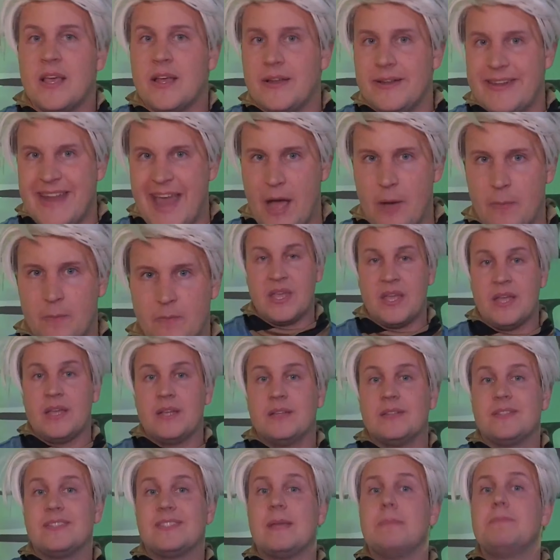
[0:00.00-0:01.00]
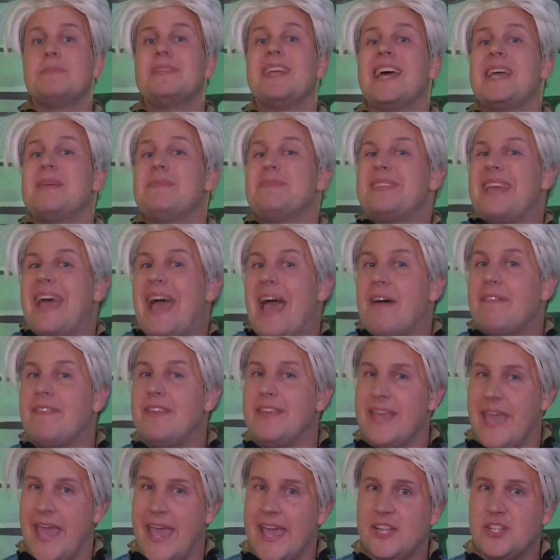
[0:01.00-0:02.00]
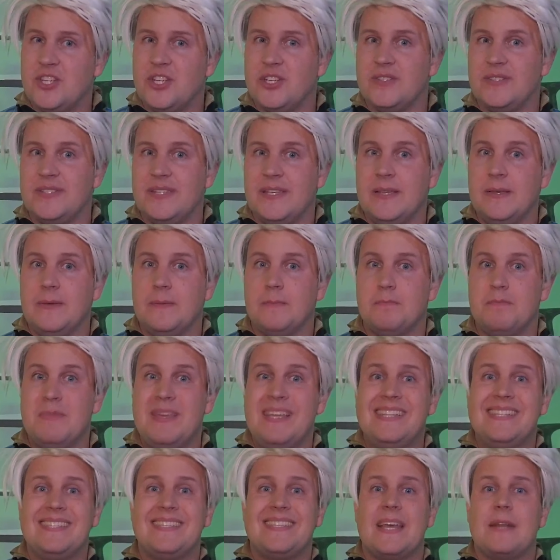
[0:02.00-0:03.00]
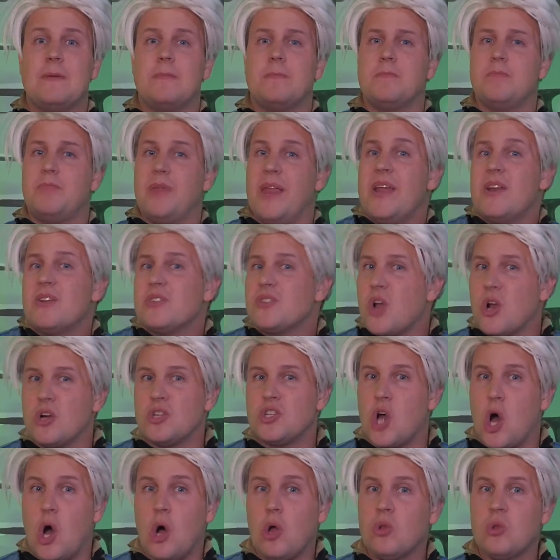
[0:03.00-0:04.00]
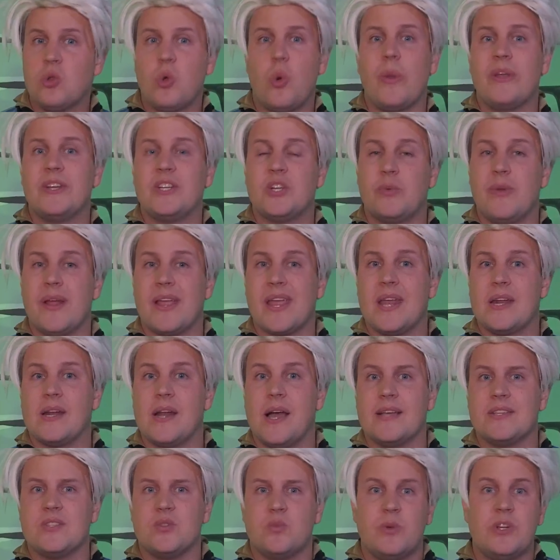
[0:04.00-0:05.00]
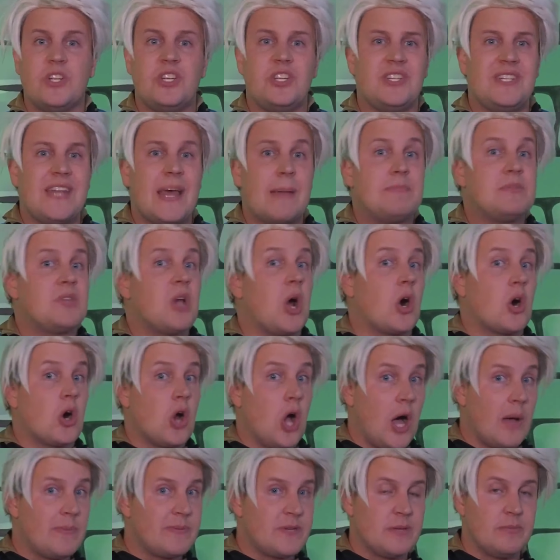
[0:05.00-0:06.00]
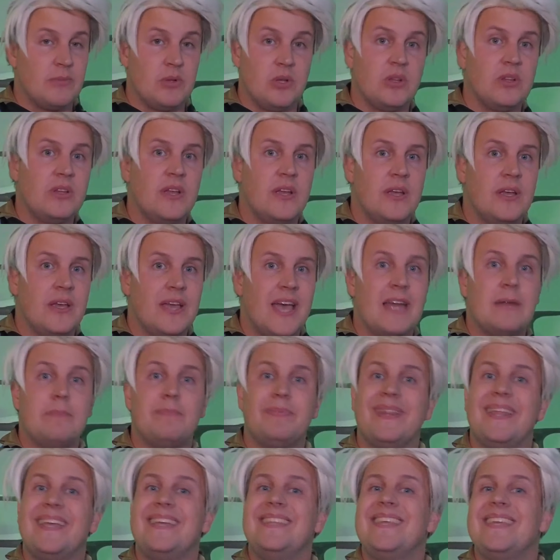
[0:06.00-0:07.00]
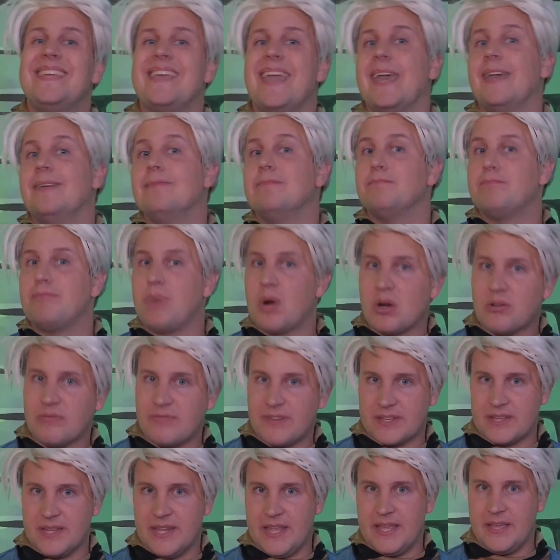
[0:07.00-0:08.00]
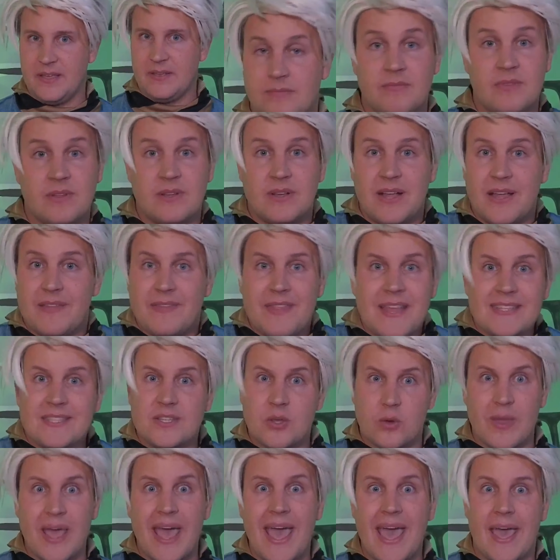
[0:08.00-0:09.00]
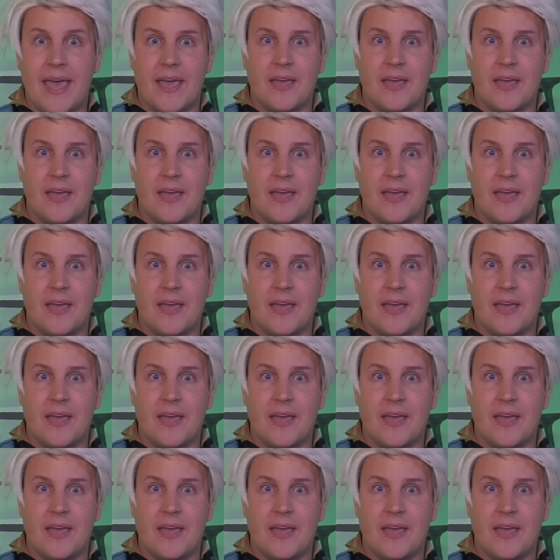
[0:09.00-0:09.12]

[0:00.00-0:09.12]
Now, sometimes having agency means that players aren't all going to recognize which steps are optimal and play the game perfectly. And that's okay.